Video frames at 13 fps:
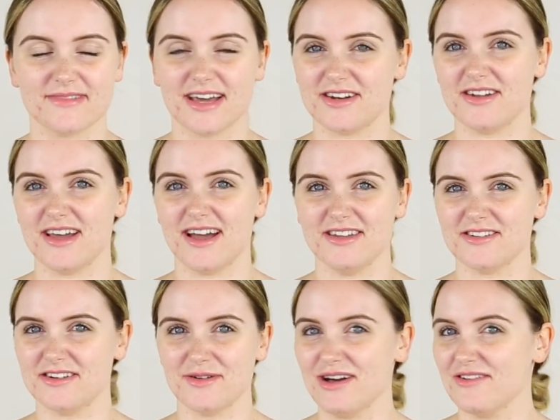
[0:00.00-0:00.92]
I don't know how you
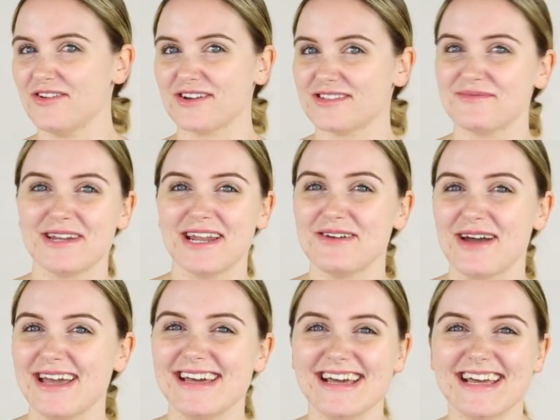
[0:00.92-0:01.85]
don't know Elle Ferguson, but
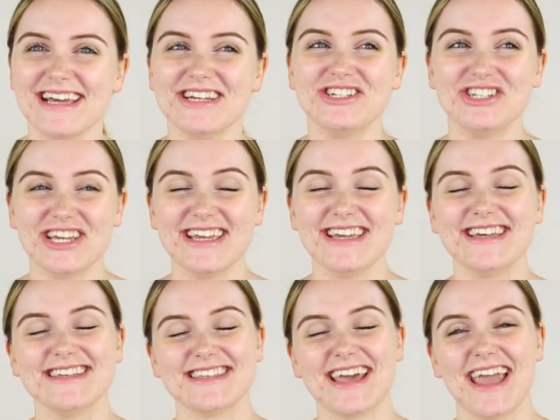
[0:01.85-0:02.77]
anyway,
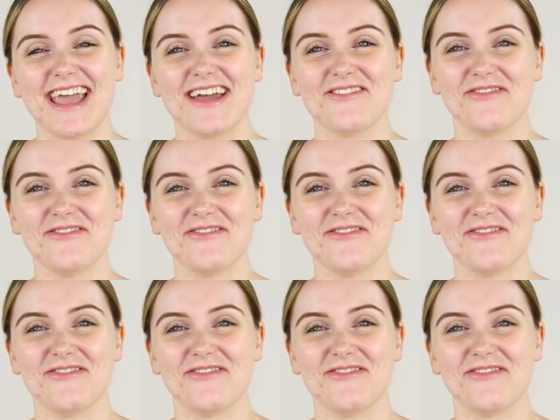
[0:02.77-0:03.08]
she is a